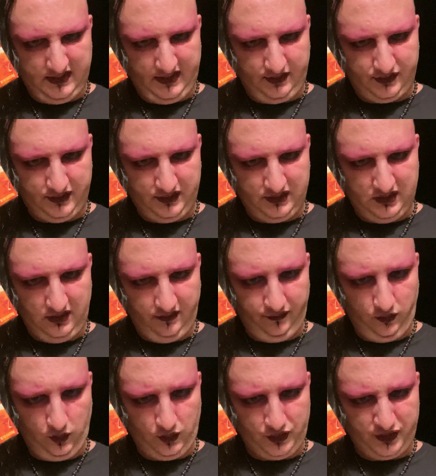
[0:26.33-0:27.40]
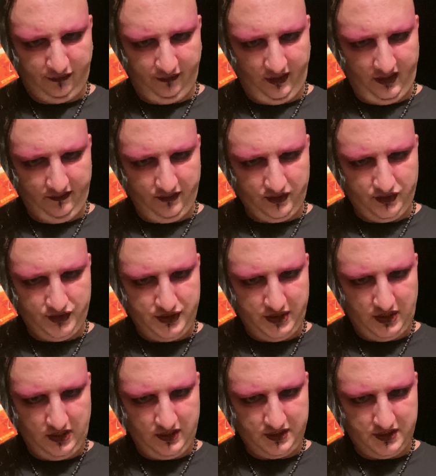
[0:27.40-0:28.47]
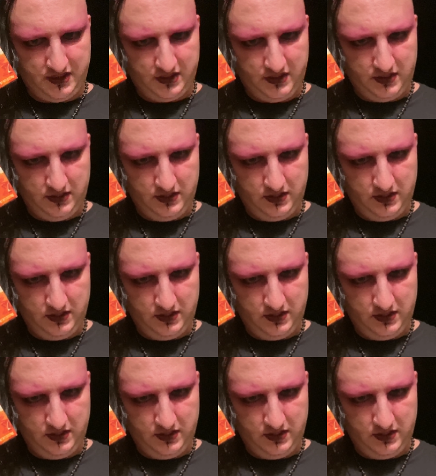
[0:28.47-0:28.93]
ounces of orange flavored gelatin.